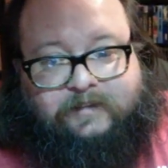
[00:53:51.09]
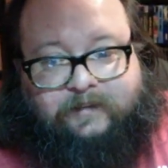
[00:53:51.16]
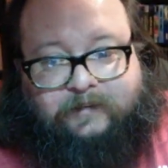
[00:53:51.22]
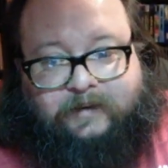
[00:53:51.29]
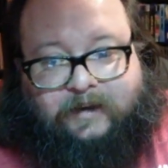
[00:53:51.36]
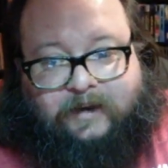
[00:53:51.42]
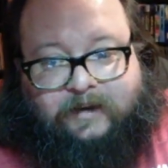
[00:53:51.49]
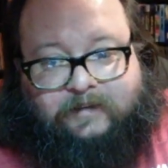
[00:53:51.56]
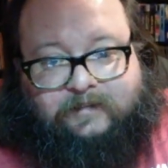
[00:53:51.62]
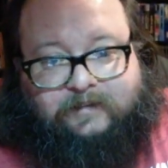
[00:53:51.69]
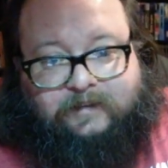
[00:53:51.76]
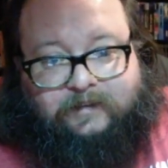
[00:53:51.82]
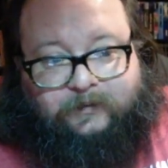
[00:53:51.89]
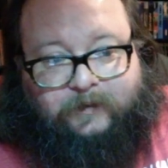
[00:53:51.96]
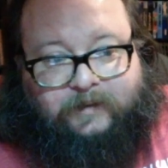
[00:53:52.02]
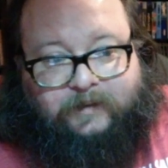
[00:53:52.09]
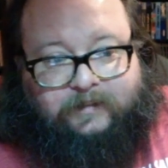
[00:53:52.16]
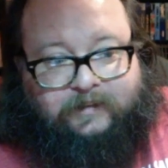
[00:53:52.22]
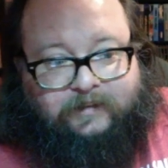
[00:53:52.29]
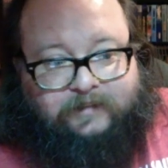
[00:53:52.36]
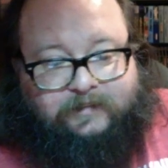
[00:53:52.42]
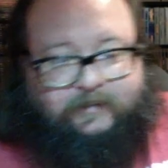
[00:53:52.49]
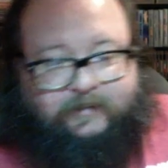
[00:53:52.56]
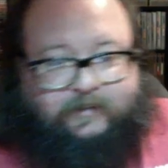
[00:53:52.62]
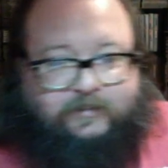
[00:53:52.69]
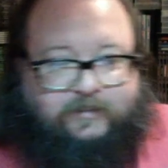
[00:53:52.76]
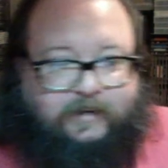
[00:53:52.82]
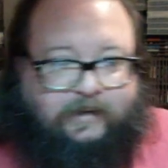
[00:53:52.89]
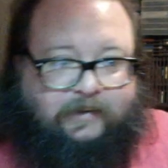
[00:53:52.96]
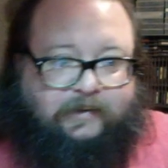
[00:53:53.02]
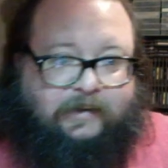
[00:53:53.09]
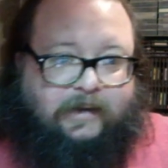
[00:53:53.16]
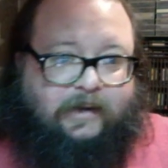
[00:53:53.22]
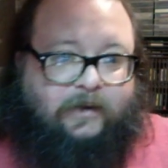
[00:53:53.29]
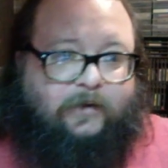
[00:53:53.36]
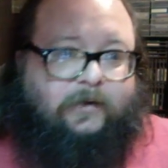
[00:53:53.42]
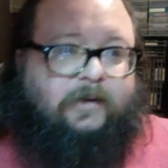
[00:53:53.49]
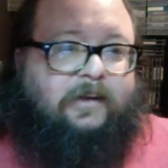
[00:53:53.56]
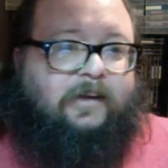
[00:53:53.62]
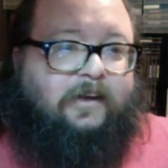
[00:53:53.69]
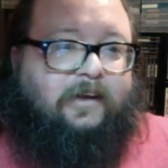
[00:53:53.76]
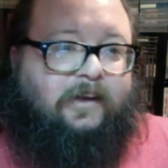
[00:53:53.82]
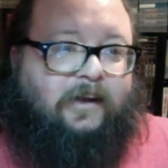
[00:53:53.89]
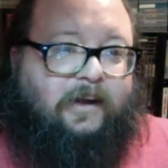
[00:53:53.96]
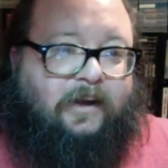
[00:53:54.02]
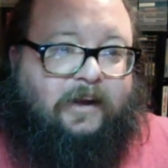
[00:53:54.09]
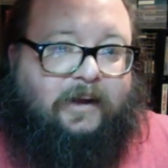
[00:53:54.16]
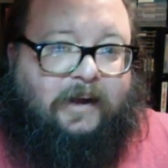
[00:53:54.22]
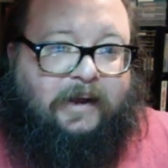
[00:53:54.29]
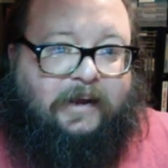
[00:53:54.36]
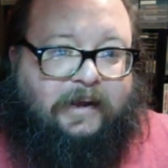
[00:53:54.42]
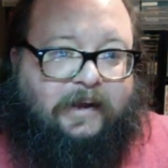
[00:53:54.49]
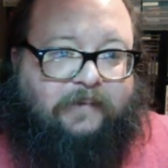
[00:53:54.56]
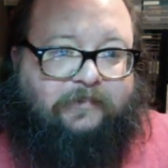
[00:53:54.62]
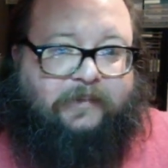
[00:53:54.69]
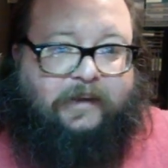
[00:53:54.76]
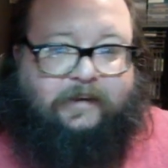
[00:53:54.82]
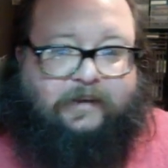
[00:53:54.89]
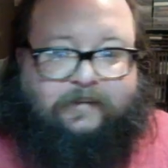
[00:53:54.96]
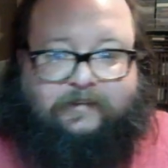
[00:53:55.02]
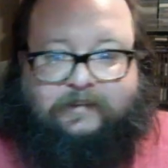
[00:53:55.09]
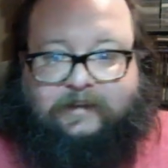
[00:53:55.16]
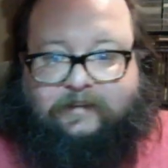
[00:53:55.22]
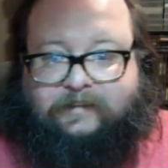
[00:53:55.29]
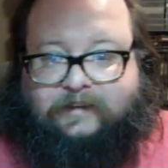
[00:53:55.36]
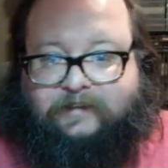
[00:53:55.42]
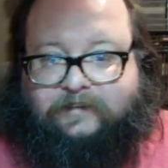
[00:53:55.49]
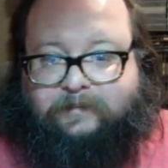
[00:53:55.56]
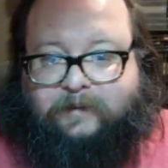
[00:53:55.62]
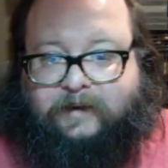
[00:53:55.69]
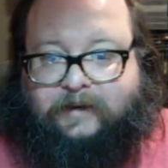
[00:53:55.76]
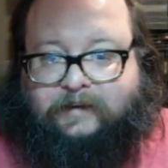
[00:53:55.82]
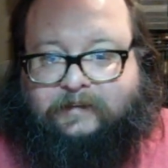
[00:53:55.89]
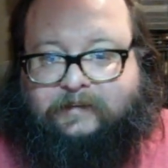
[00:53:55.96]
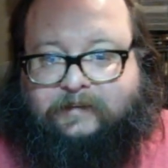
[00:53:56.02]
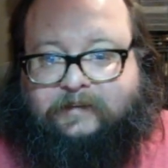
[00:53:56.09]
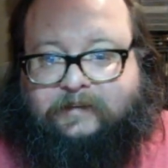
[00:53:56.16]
I mean, honestly, the way things are standing now, I have that's mine.